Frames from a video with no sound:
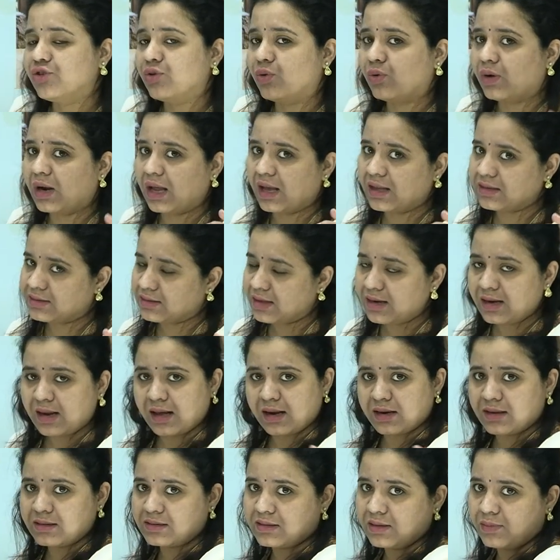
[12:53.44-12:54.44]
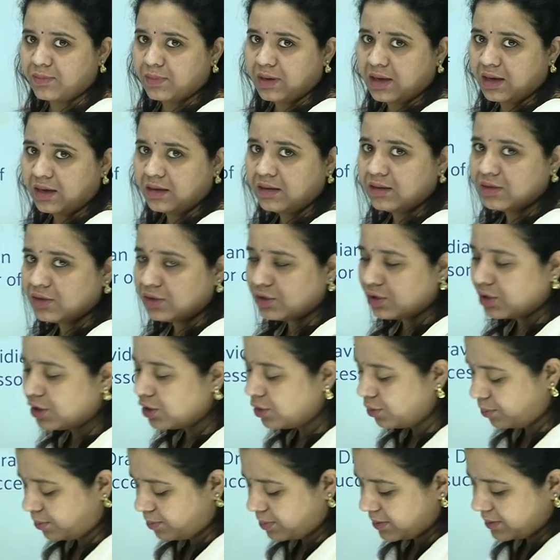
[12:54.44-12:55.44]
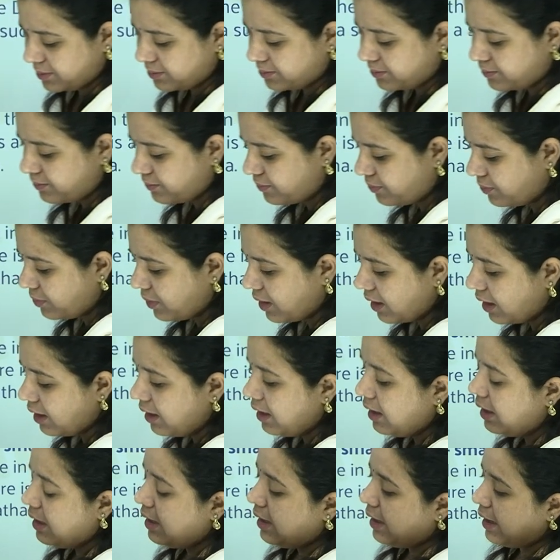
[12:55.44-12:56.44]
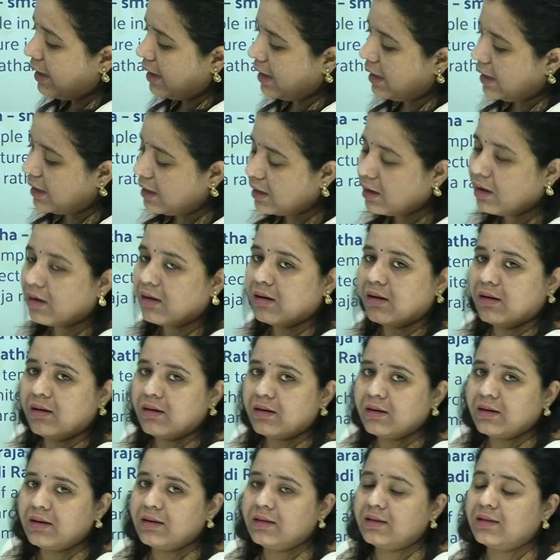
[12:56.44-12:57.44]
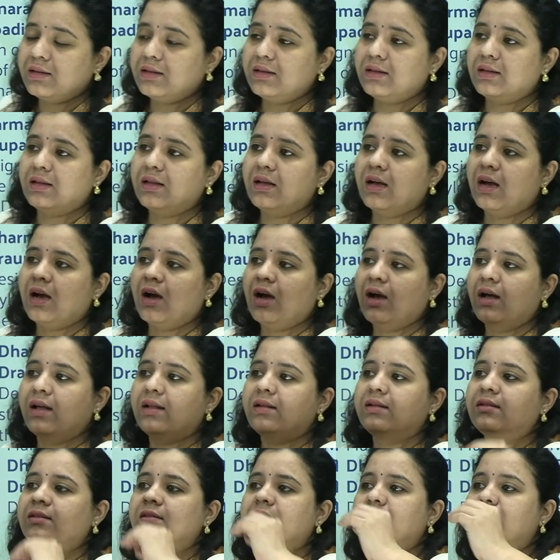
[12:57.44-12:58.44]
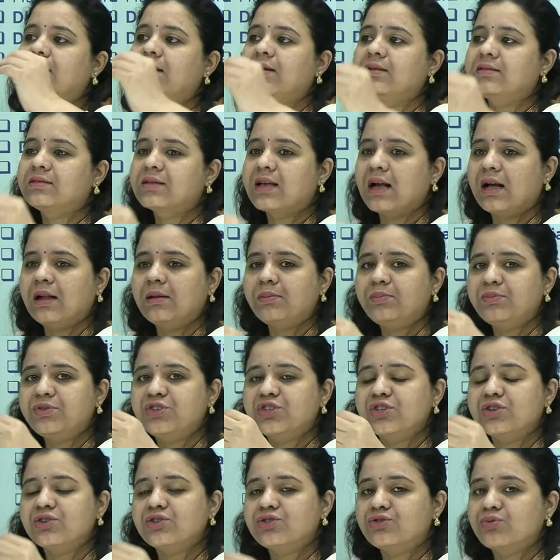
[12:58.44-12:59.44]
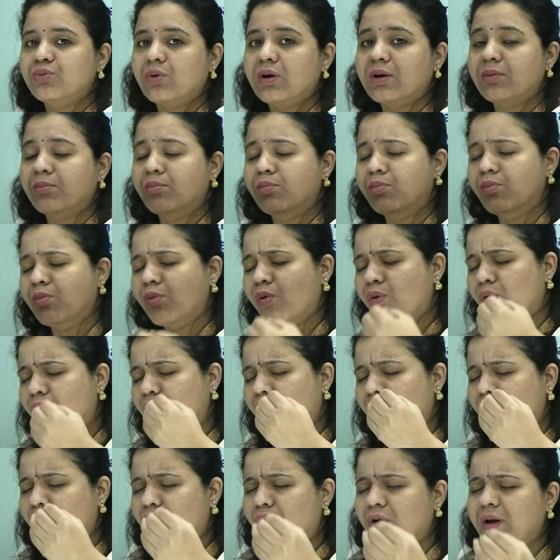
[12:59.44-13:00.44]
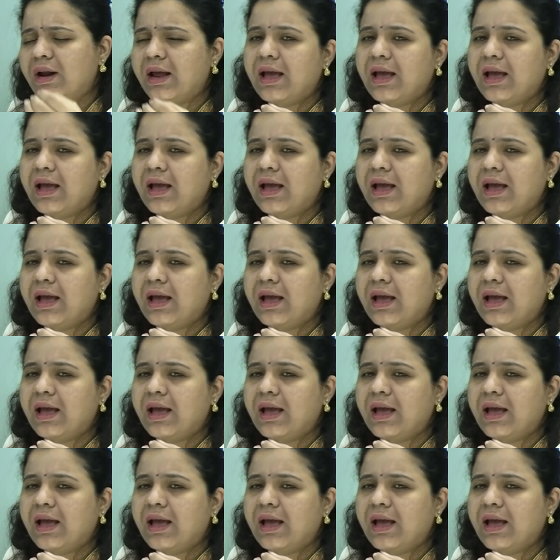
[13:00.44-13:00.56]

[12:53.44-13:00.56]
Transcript: known as the Narasimha group. Here, the sculptures were more